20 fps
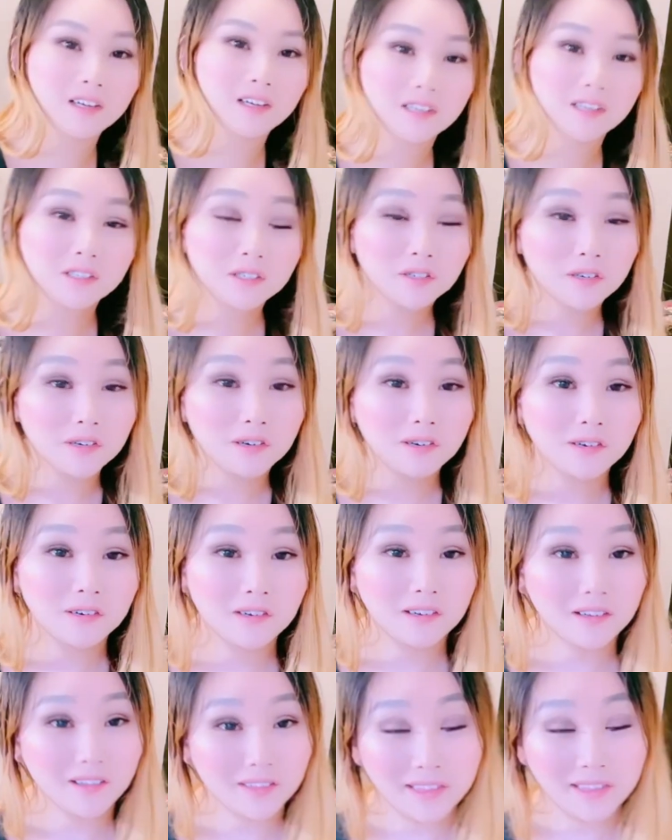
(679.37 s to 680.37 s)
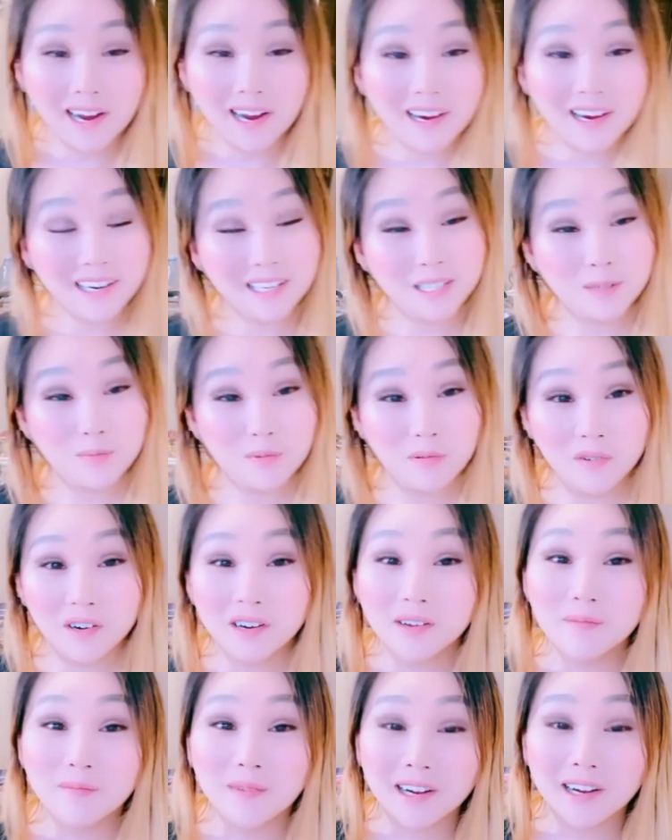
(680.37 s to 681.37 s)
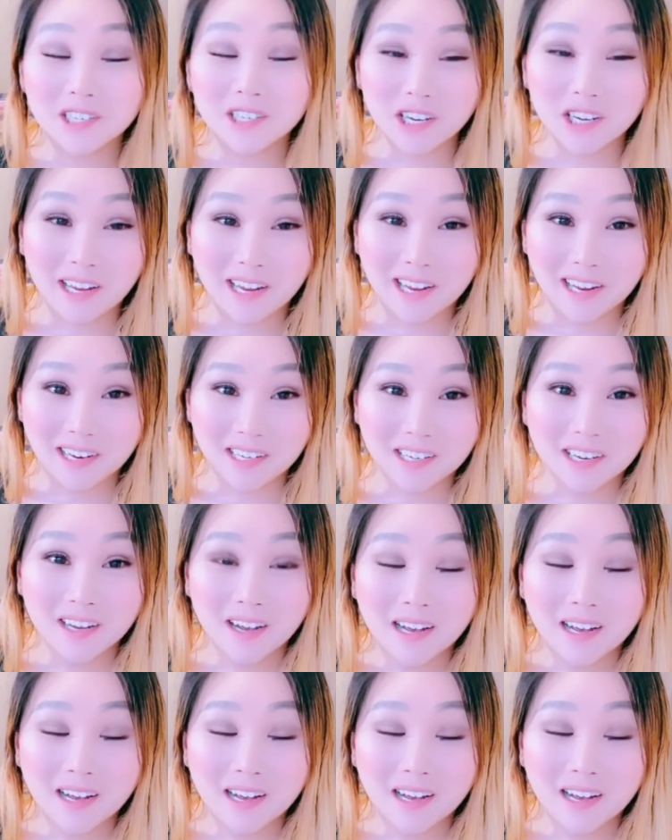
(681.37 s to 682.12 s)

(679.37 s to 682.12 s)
So that is pretty much it.